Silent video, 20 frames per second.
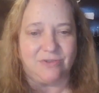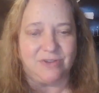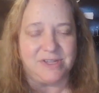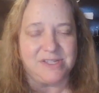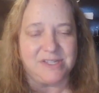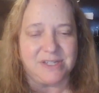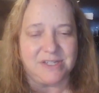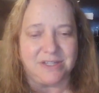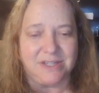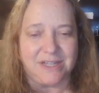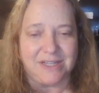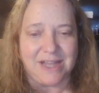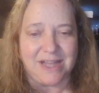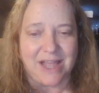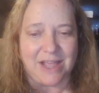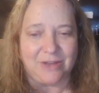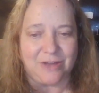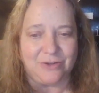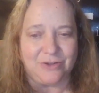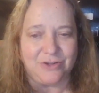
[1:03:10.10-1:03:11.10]
crystalline
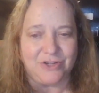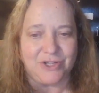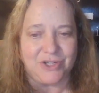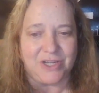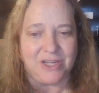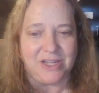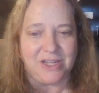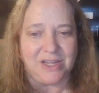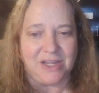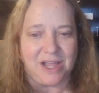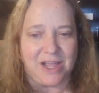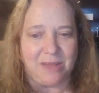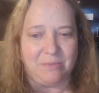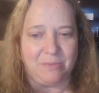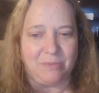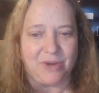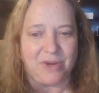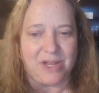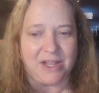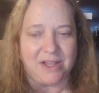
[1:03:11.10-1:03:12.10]
energy
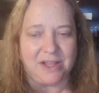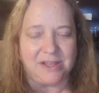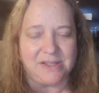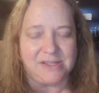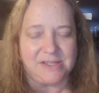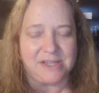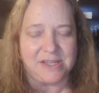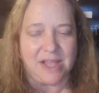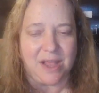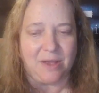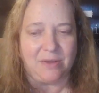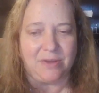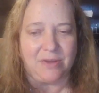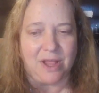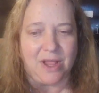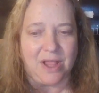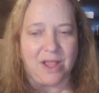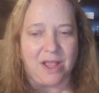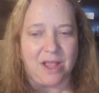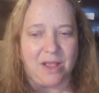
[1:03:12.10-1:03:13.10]
and bring us that
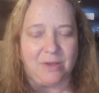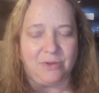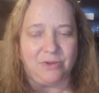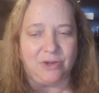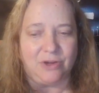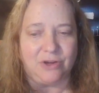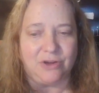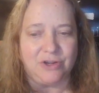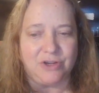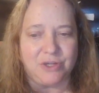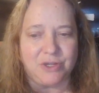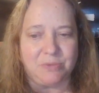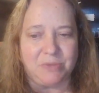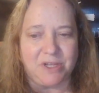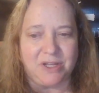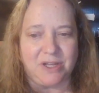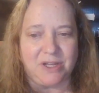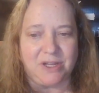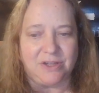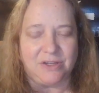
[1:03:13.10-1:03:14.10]

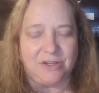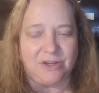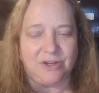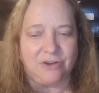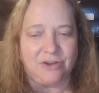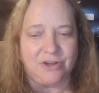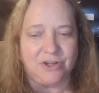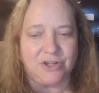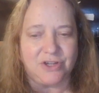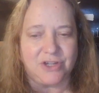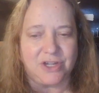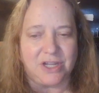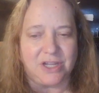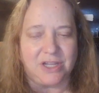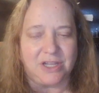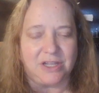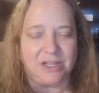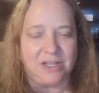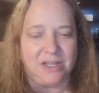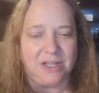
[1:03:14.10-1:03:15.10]
nourishment and
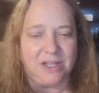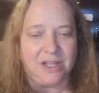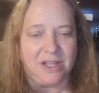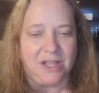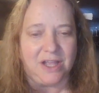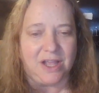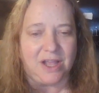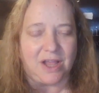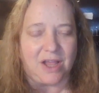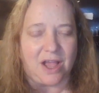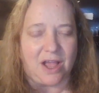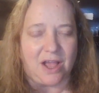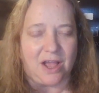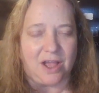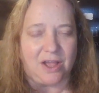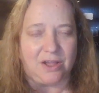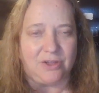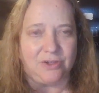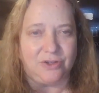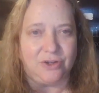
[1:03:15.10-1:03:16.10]
nourishing,
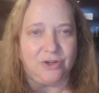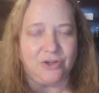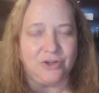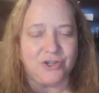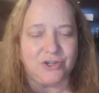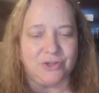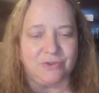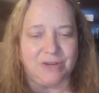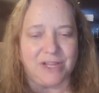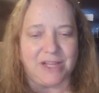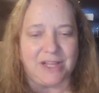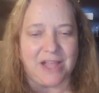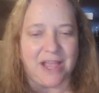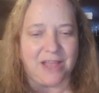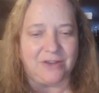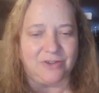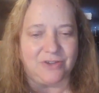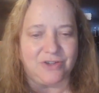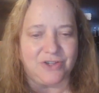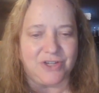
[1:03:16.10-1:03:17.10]
uh, nurturing
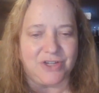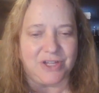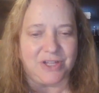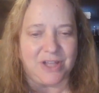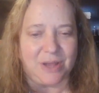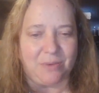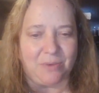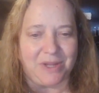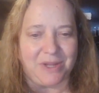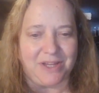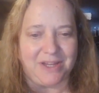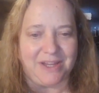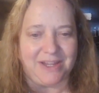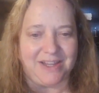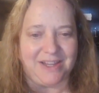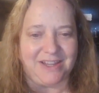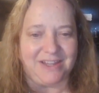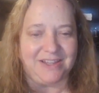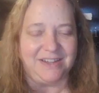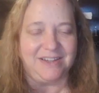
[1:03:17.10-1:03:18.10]
energy that we
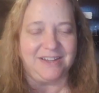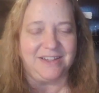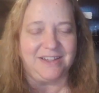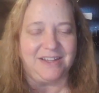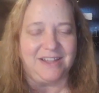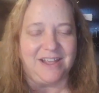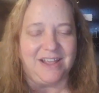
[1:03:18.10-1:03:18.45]
need.